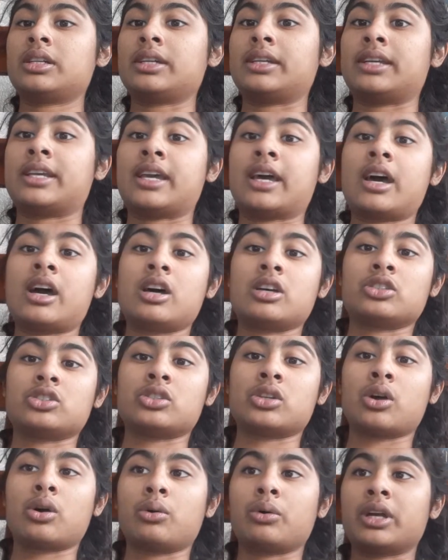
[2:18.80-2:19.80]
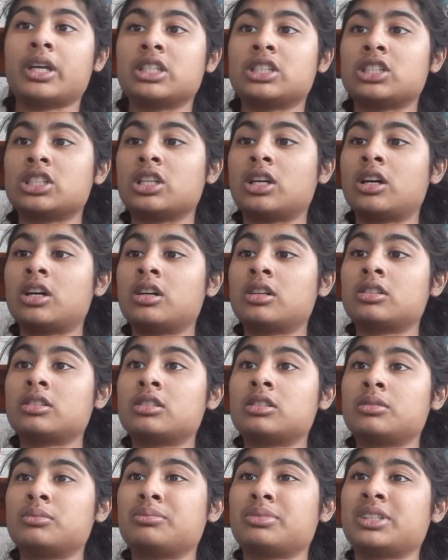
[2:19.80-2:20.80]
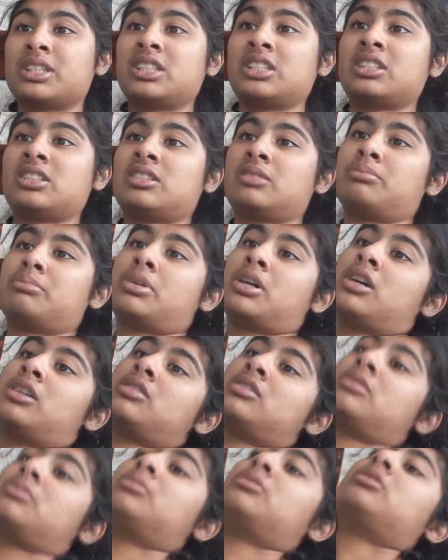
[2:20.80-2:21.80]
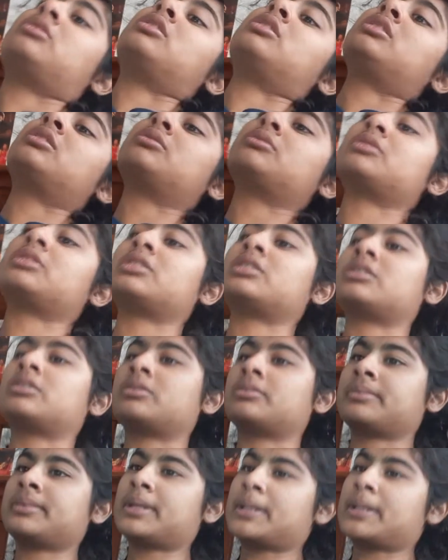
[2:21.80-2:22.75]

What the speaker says: Yeah, so it's not completely impossible.